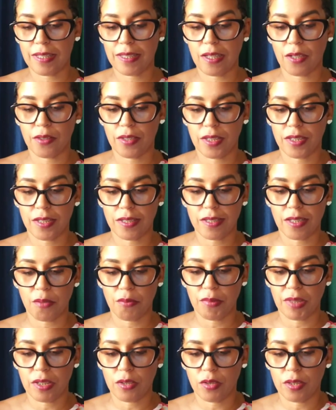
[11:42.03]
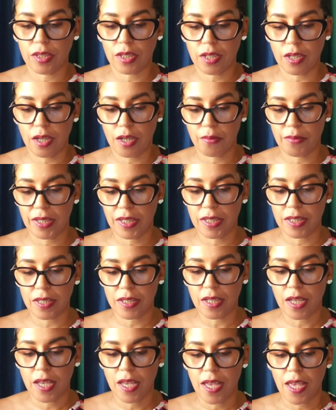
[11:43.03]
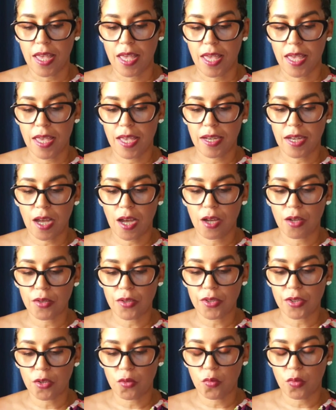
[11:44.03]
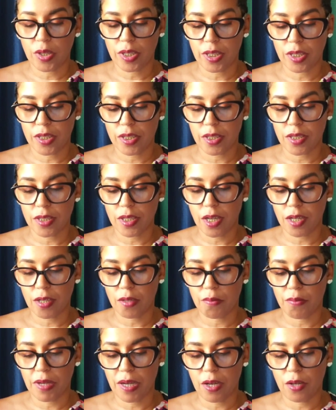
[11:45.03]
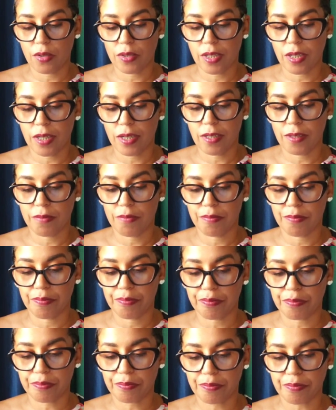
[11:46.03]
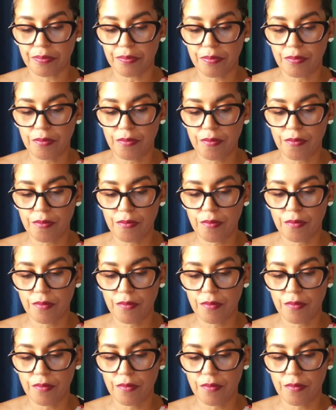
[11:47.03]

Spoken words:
So that's a question I have you guys out there. Just let me know in the comments. And I also wanted to talk about